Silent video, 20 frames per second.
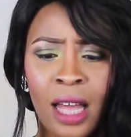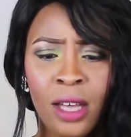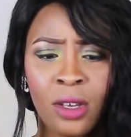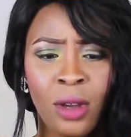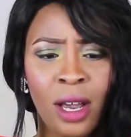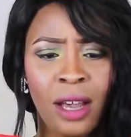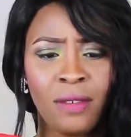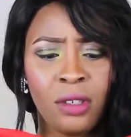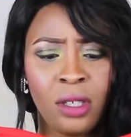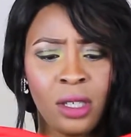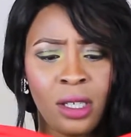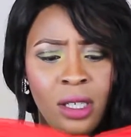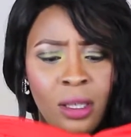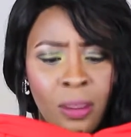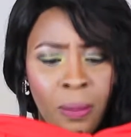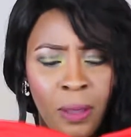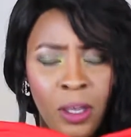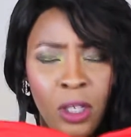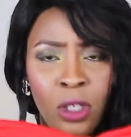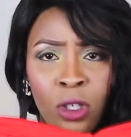You have to see the
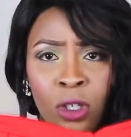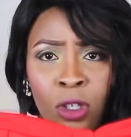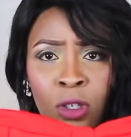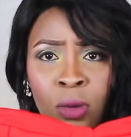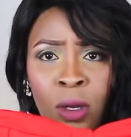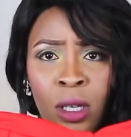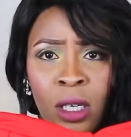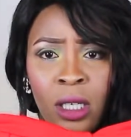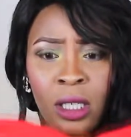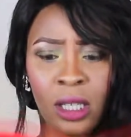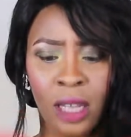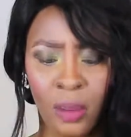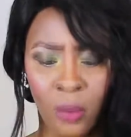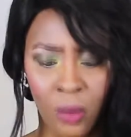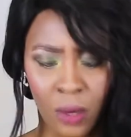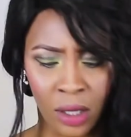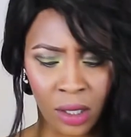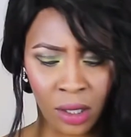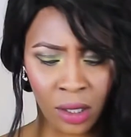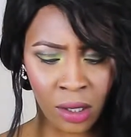picture to understand
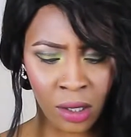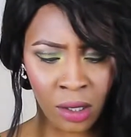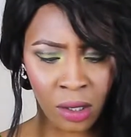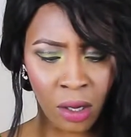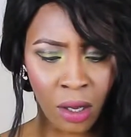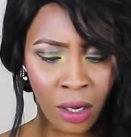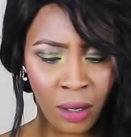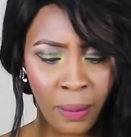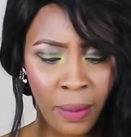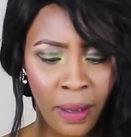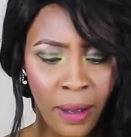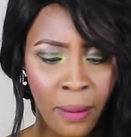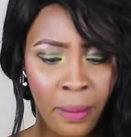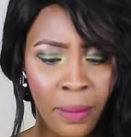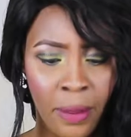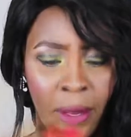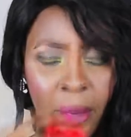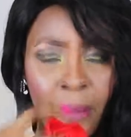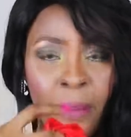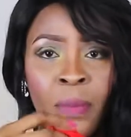what this is all about.
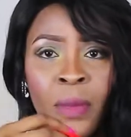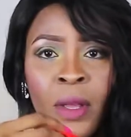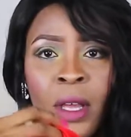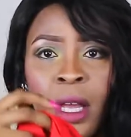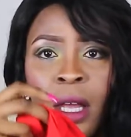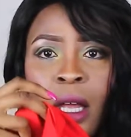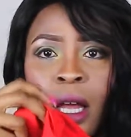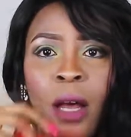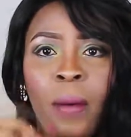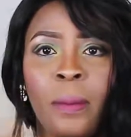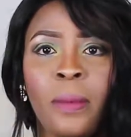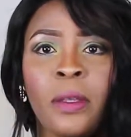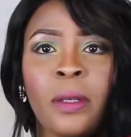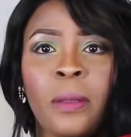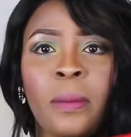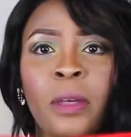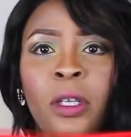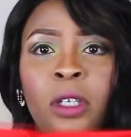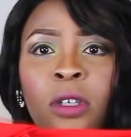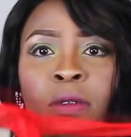But I'll put the
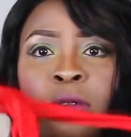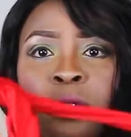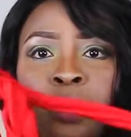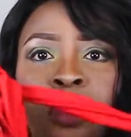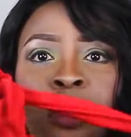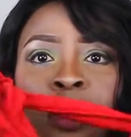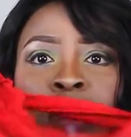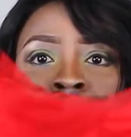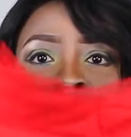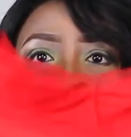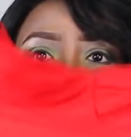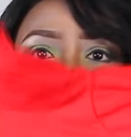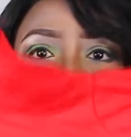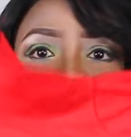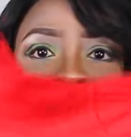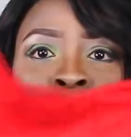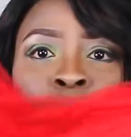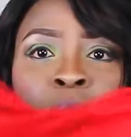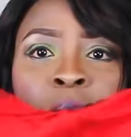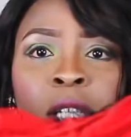picture for you to see. But
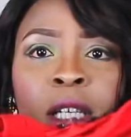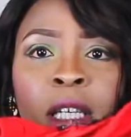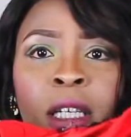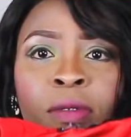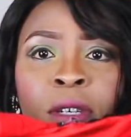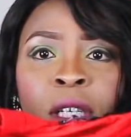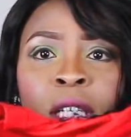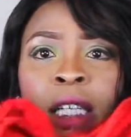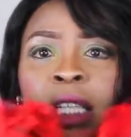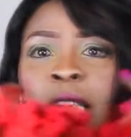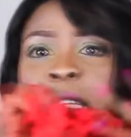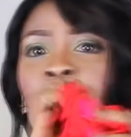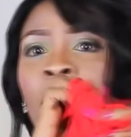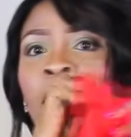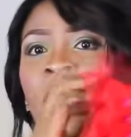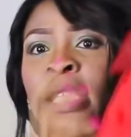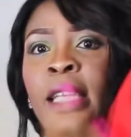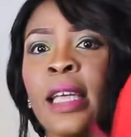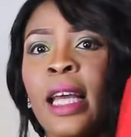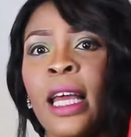it's really, really
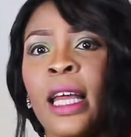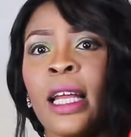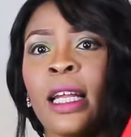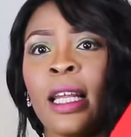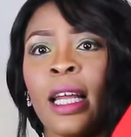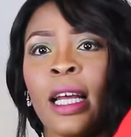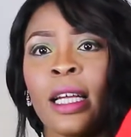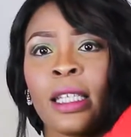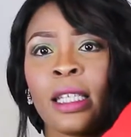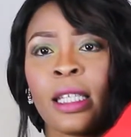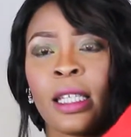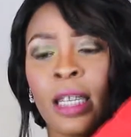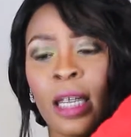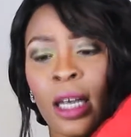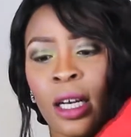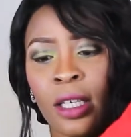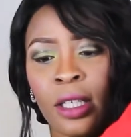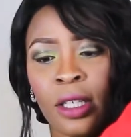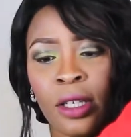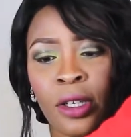nice. And that's the
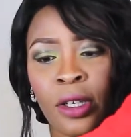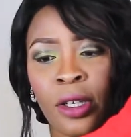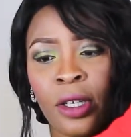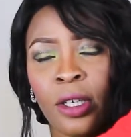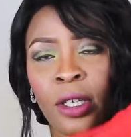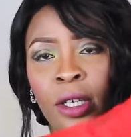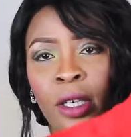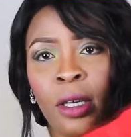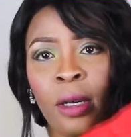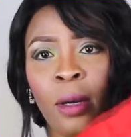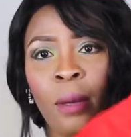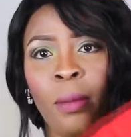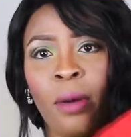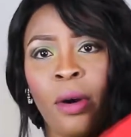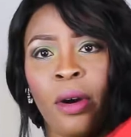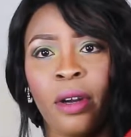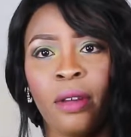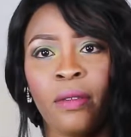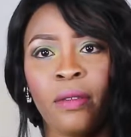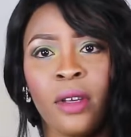under
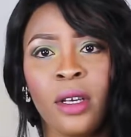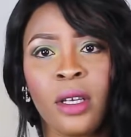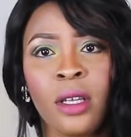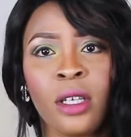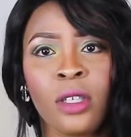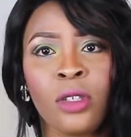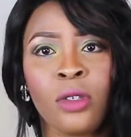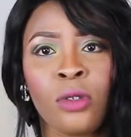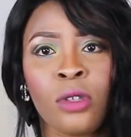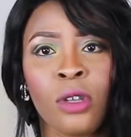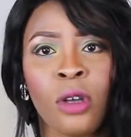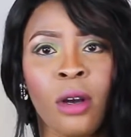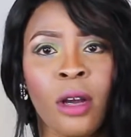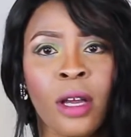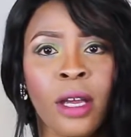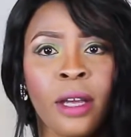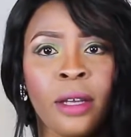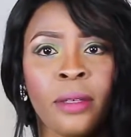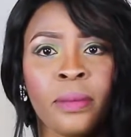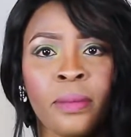part of it that you're
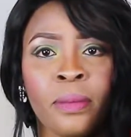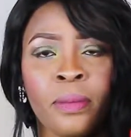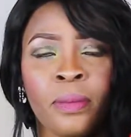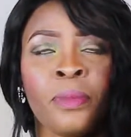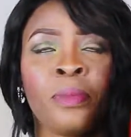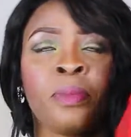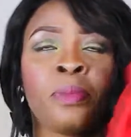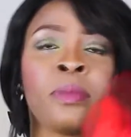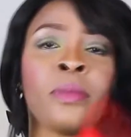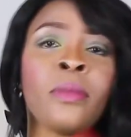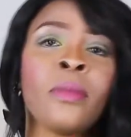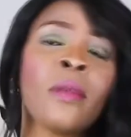talking. Mm -hmm.